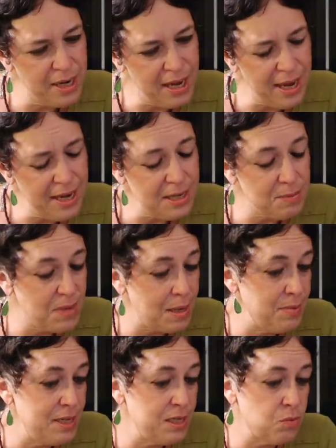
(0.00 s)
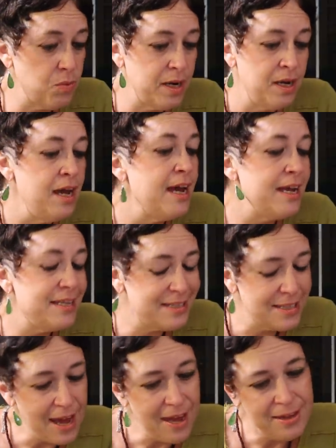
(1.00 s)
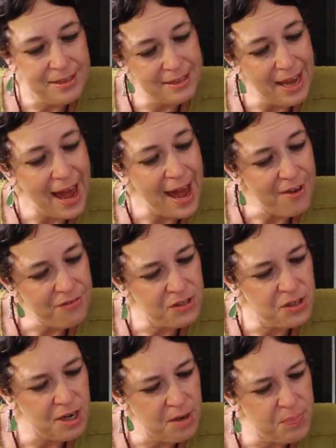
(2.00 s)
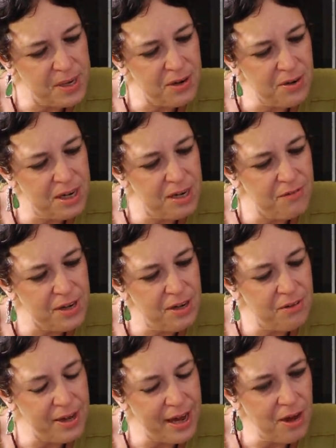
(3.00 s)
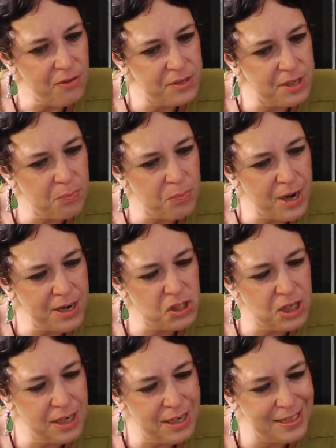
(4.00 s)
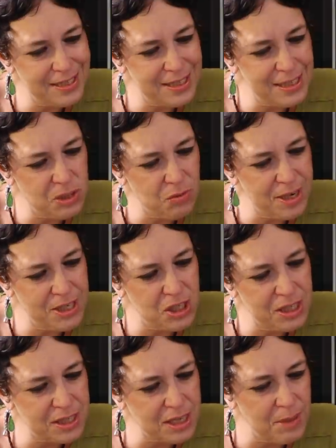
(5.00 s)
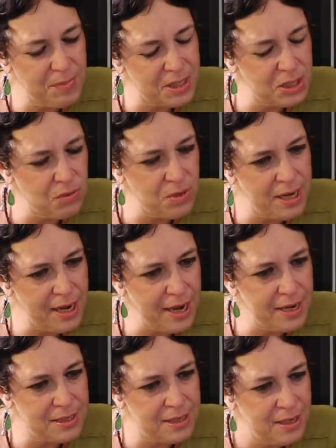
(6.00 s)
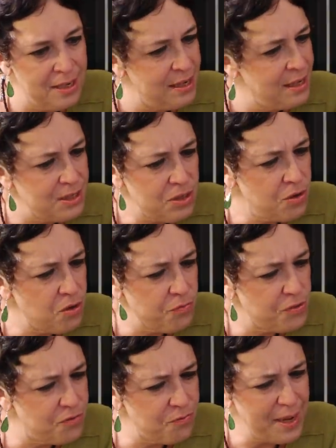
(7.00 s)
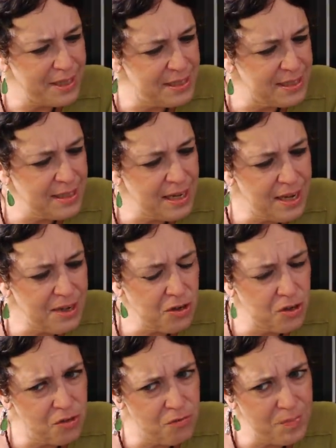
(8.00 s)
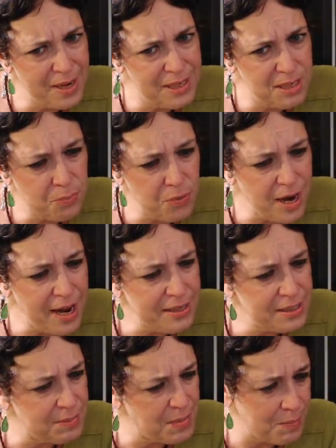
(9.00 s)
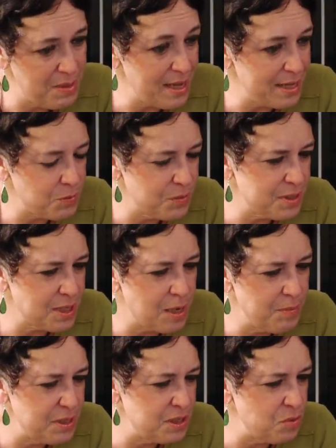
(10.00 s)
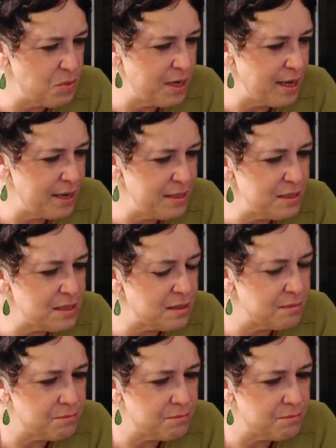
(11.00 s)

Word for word: an end maybe it's where it's that is after a period of ill health and depression is the situation is coming to an end so i don't know if you've been sick or you've been depressed maybe that's what's coming to an end